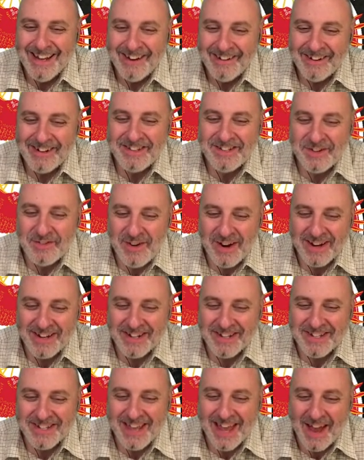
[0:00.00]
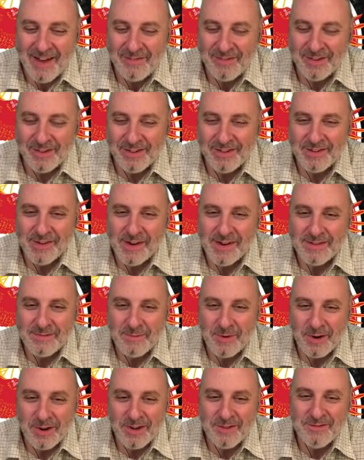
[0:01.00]
Let's erect a scaffold so as
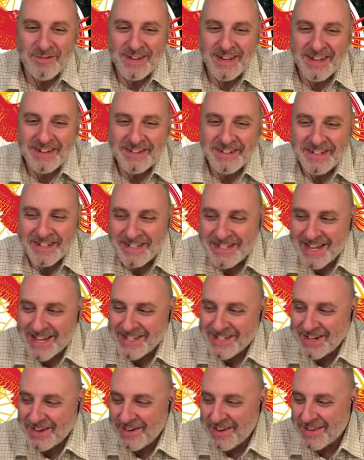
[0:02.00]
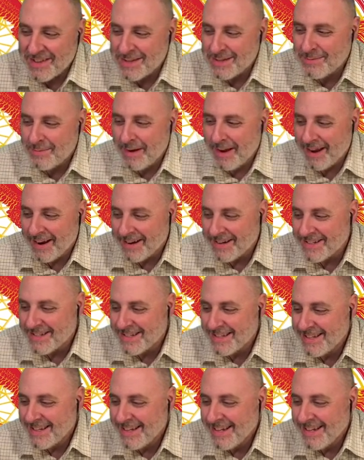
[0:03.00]
more conveniently to desecrate the spires.